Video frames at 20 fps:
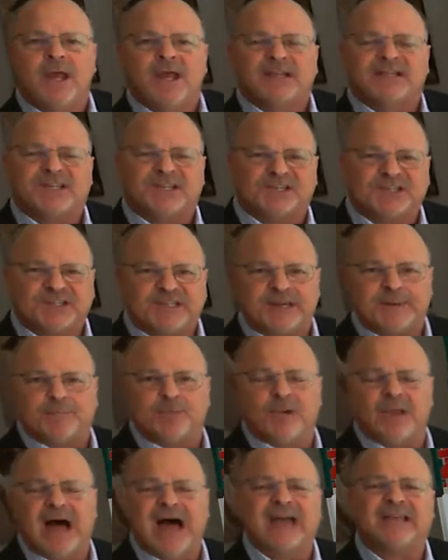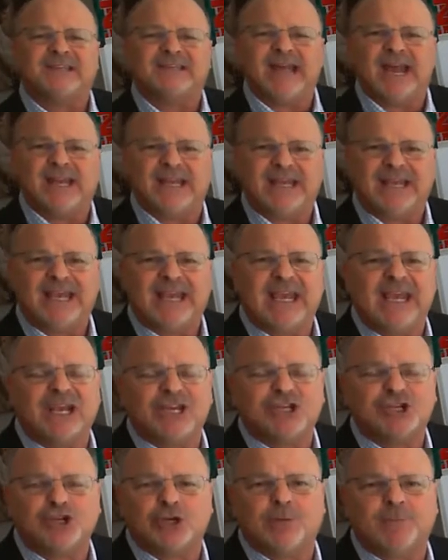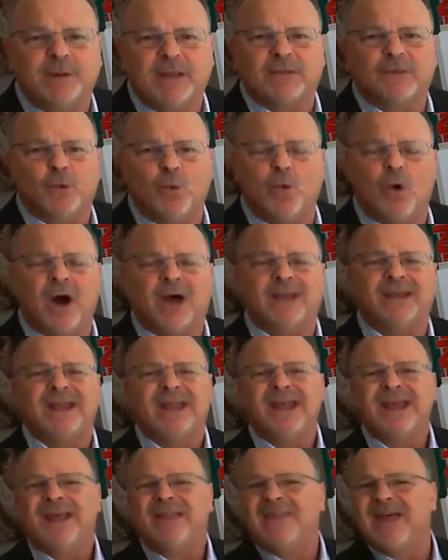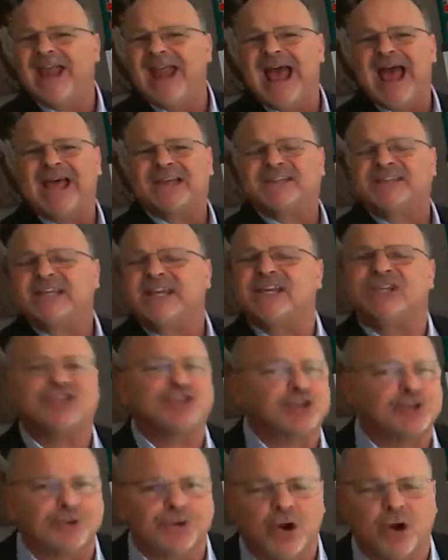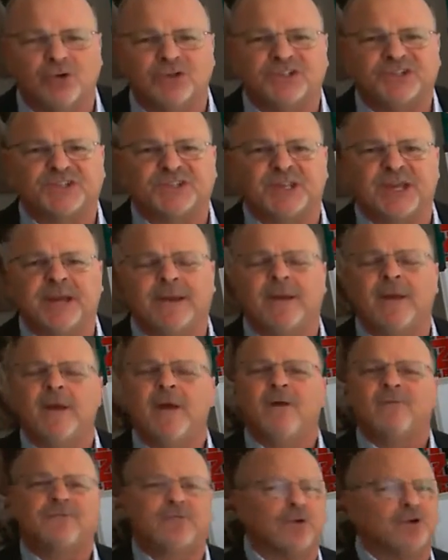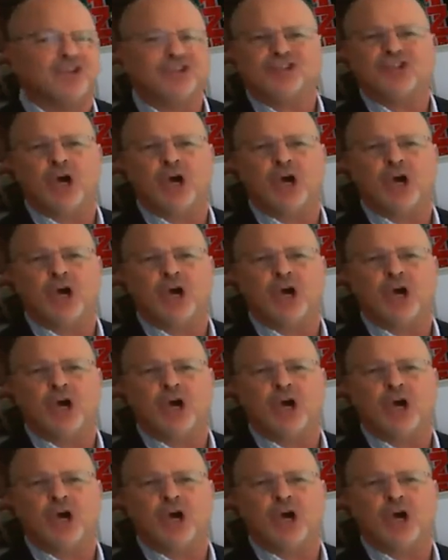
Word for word: to symbolize that he should be the one that has his throat slit for his